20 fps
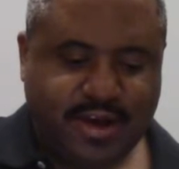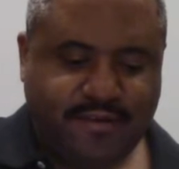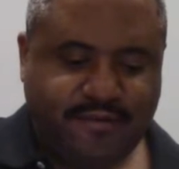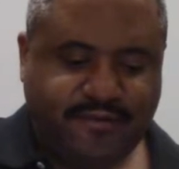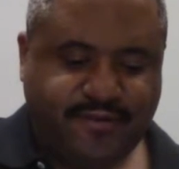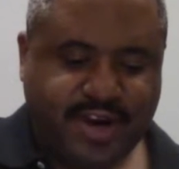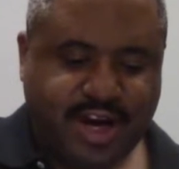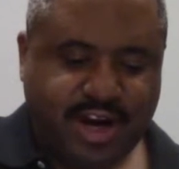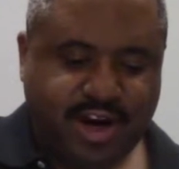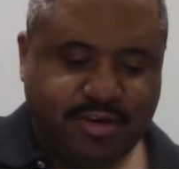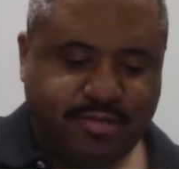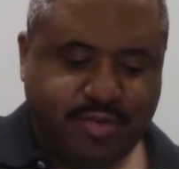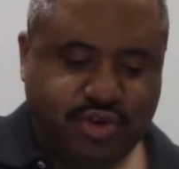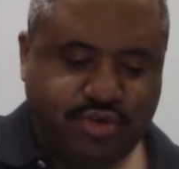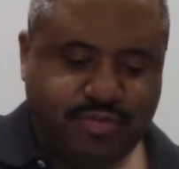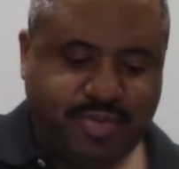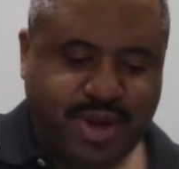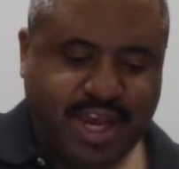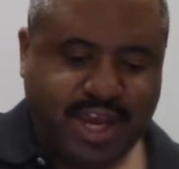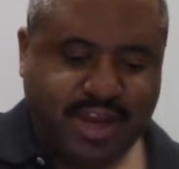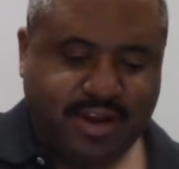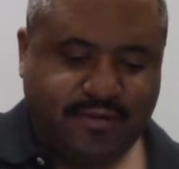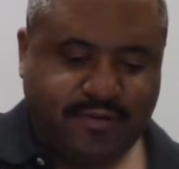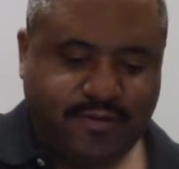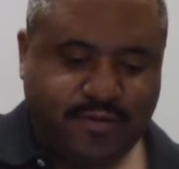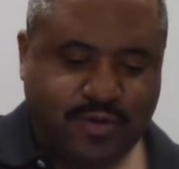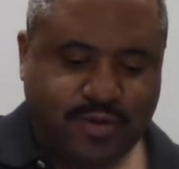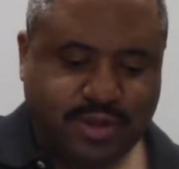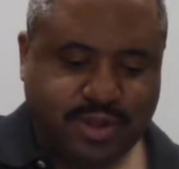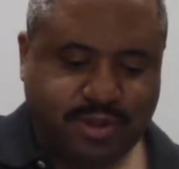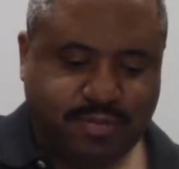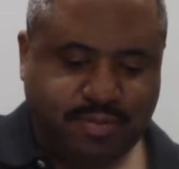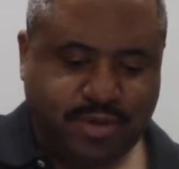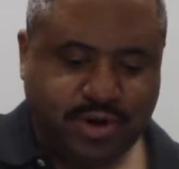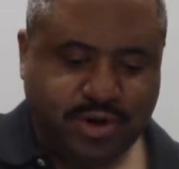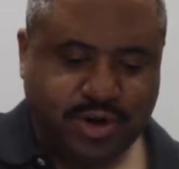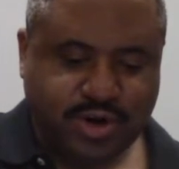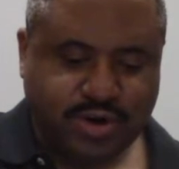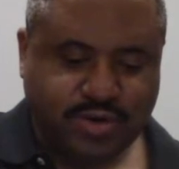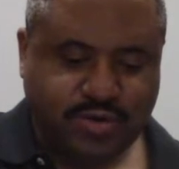Fire moved back and forth
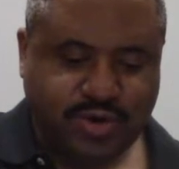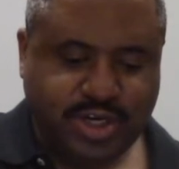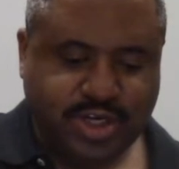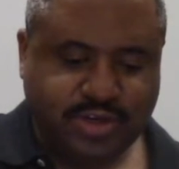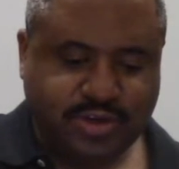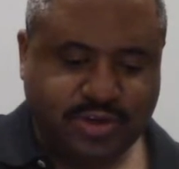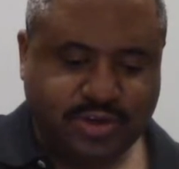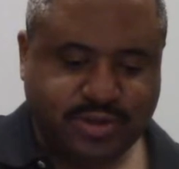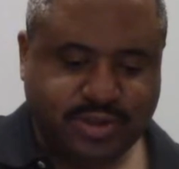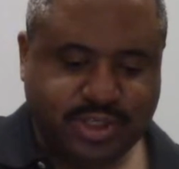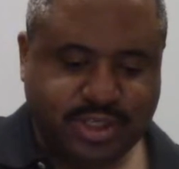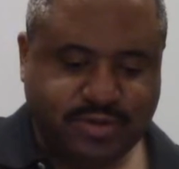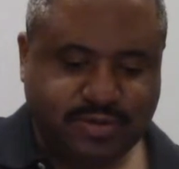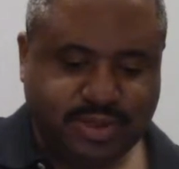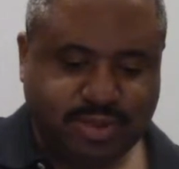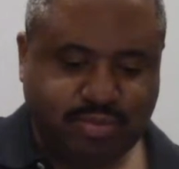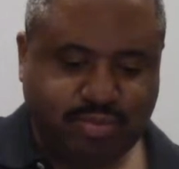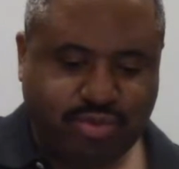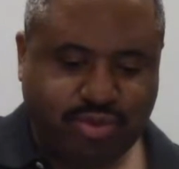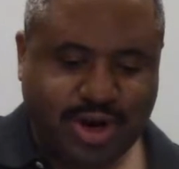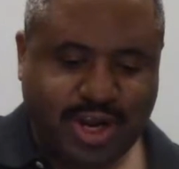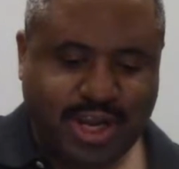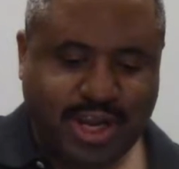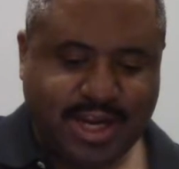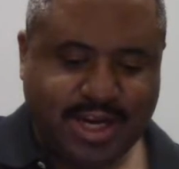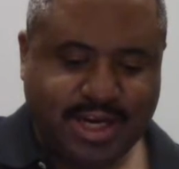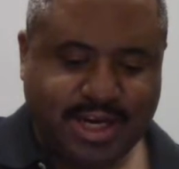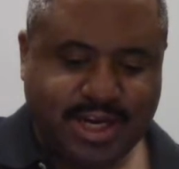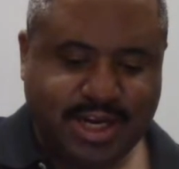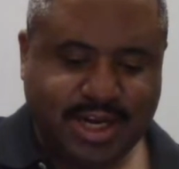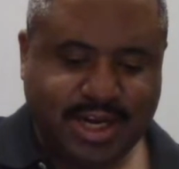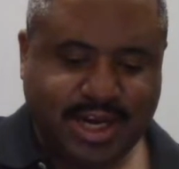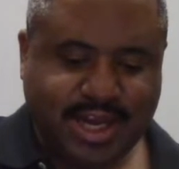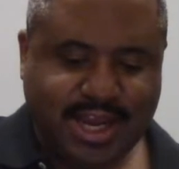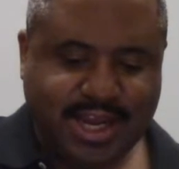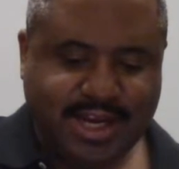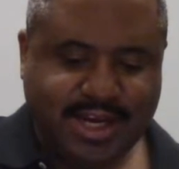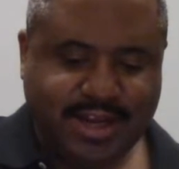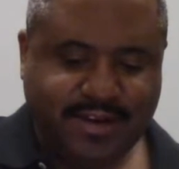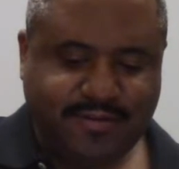among the creatures. It was bright, and
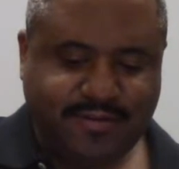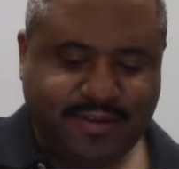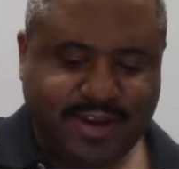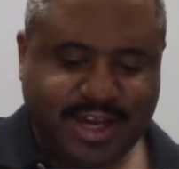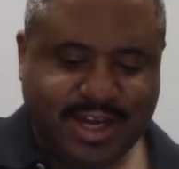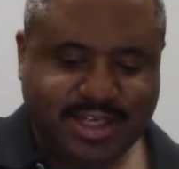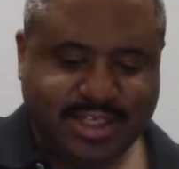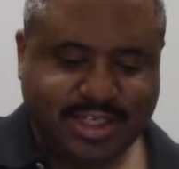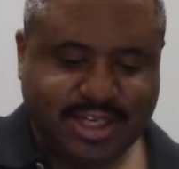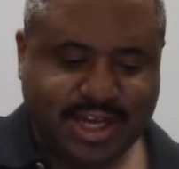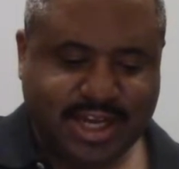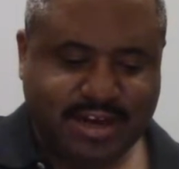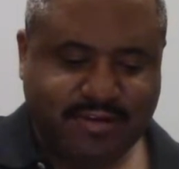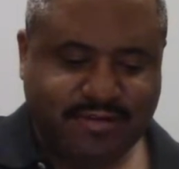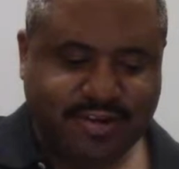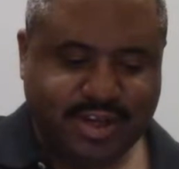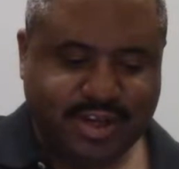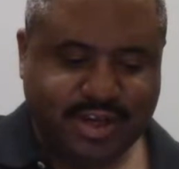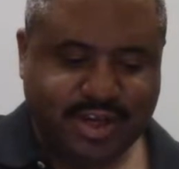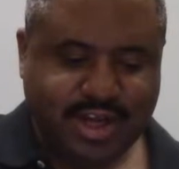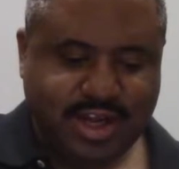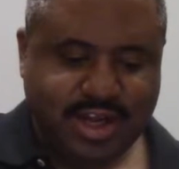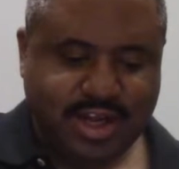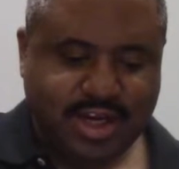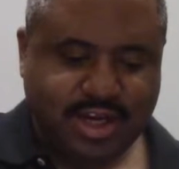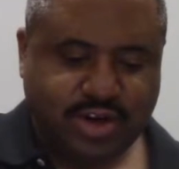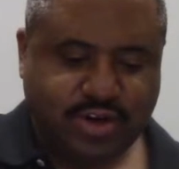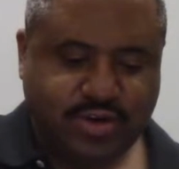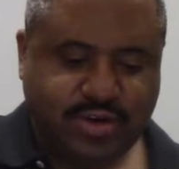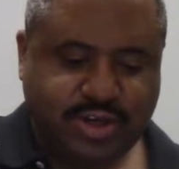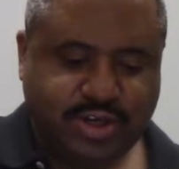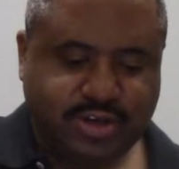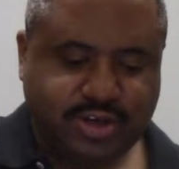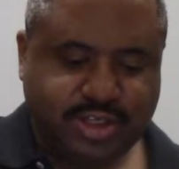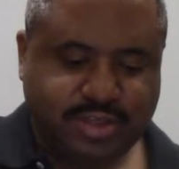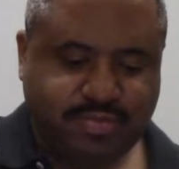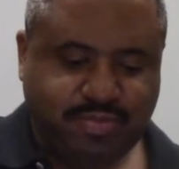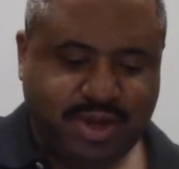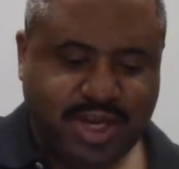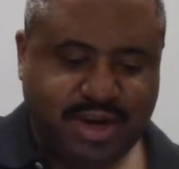lightning flashed out of it. The
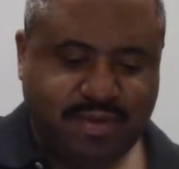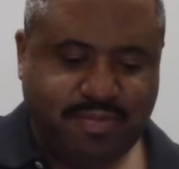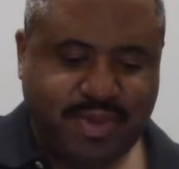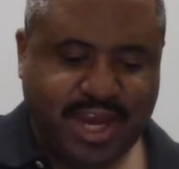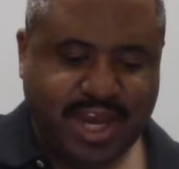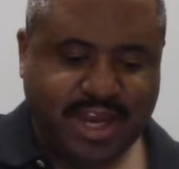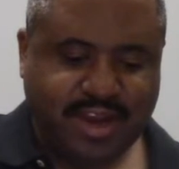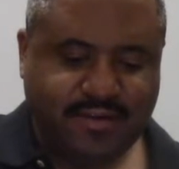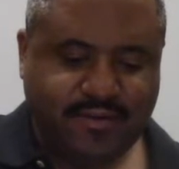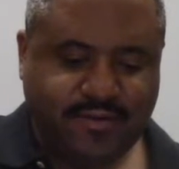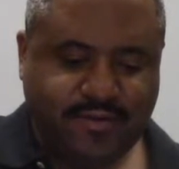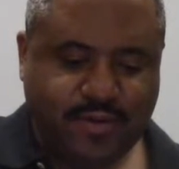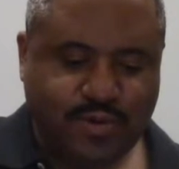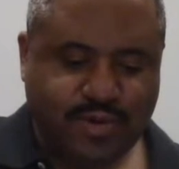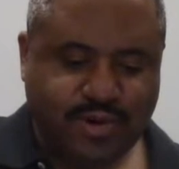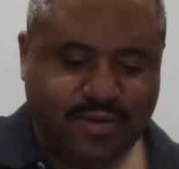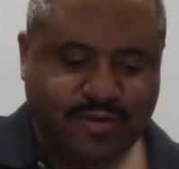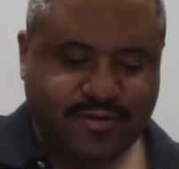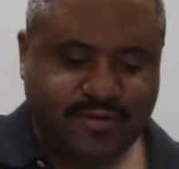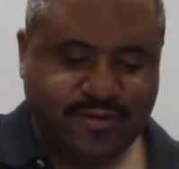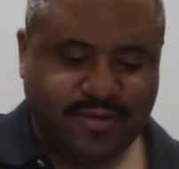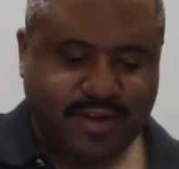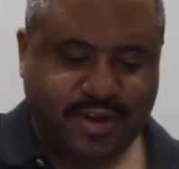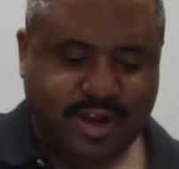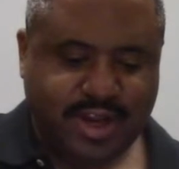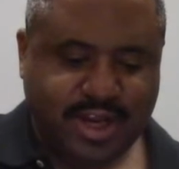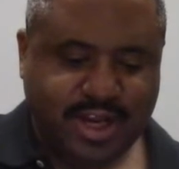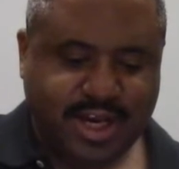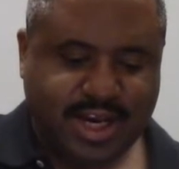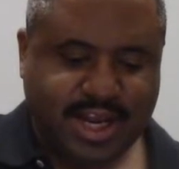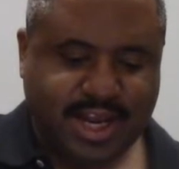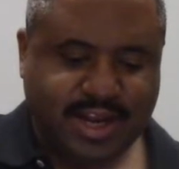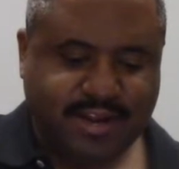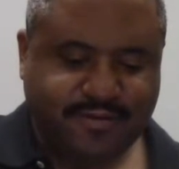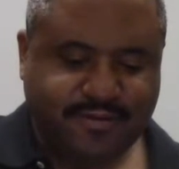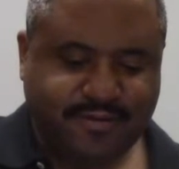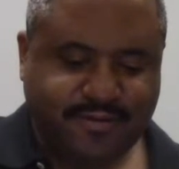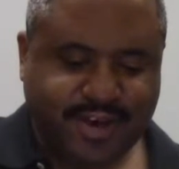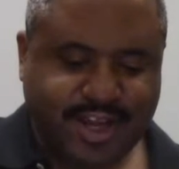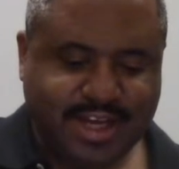creatures sped back and forth like
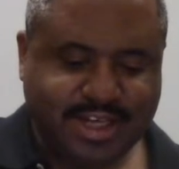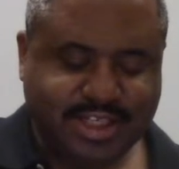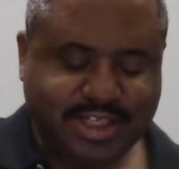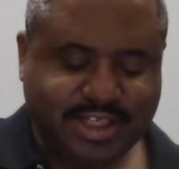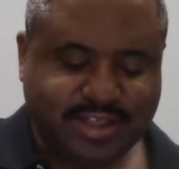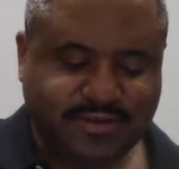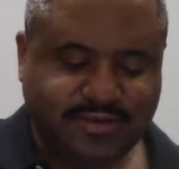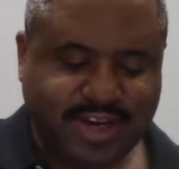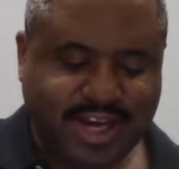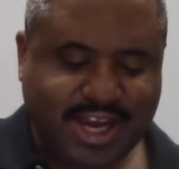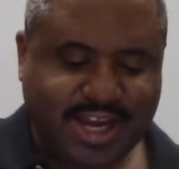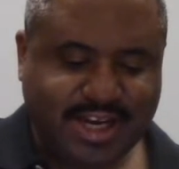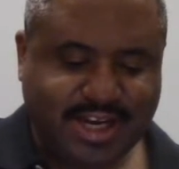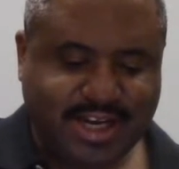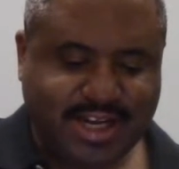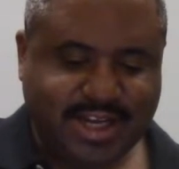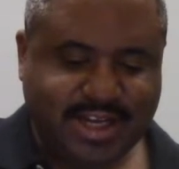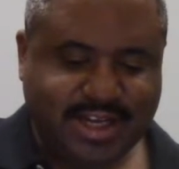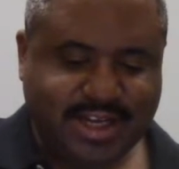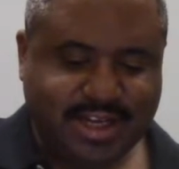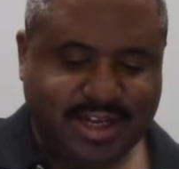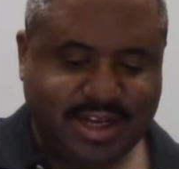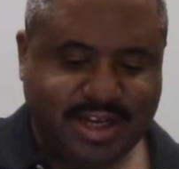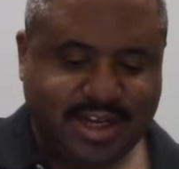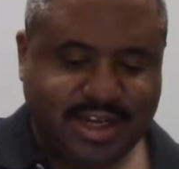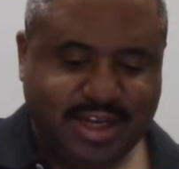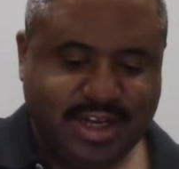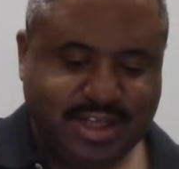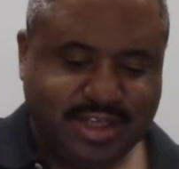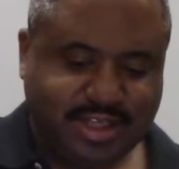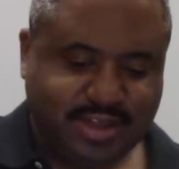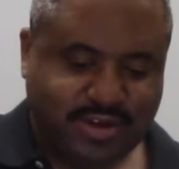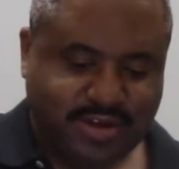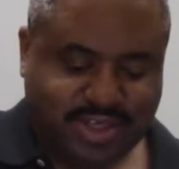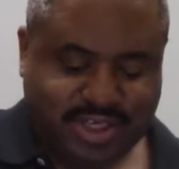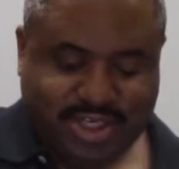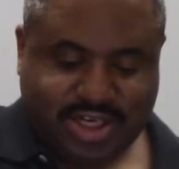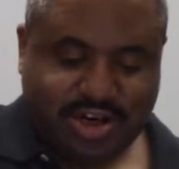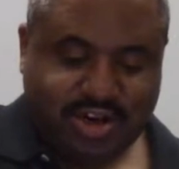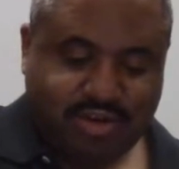flashes of lightning. So
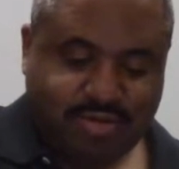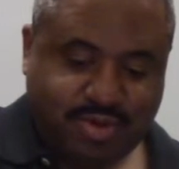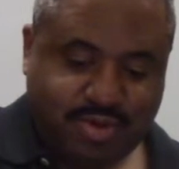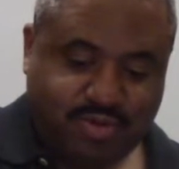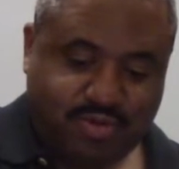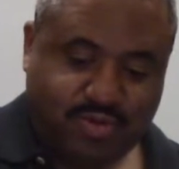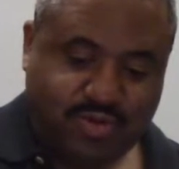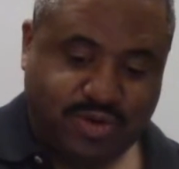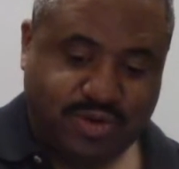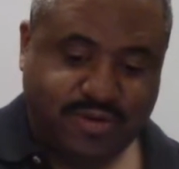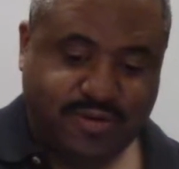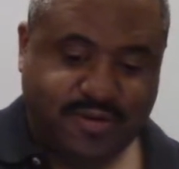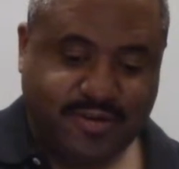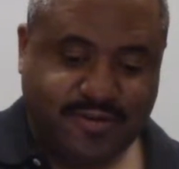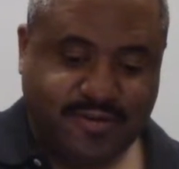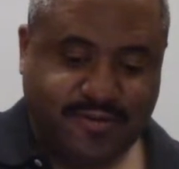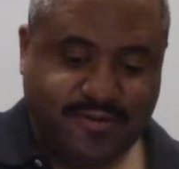the cherubim were